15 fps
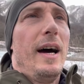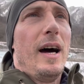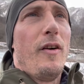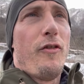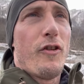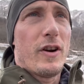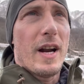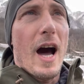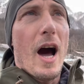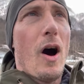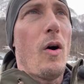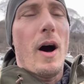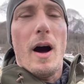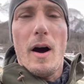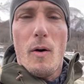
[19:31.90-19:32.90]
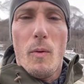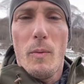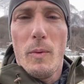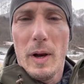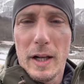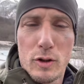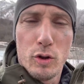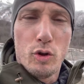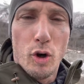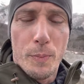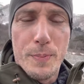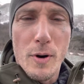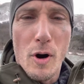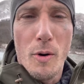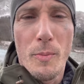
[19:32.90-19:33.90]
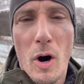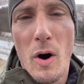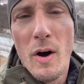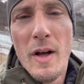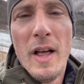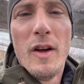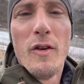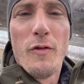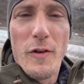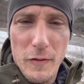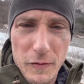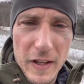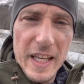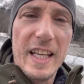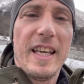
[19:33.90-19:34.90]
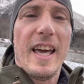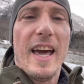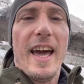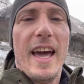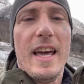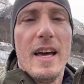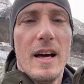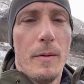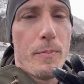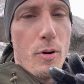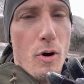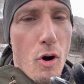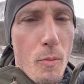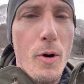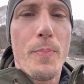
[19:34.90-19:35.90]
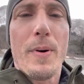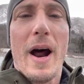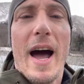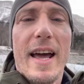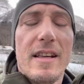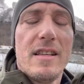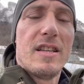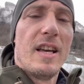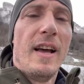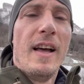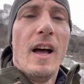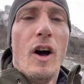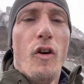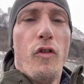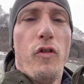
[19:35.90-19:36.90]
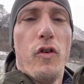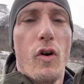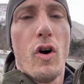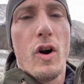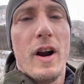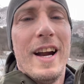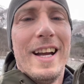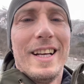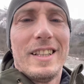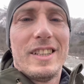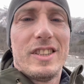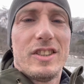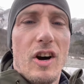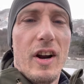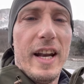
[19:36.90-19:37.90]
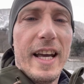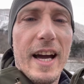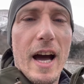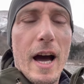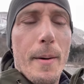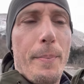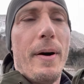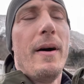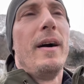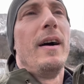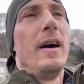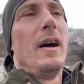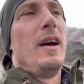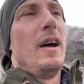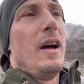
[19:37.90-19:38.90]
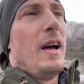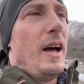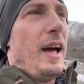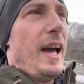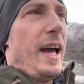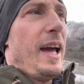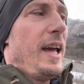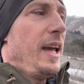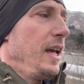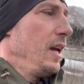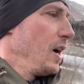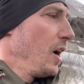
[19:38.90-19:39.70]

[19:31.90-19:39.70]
for now, I'm willing to do a promo, 15K promo price for starting up a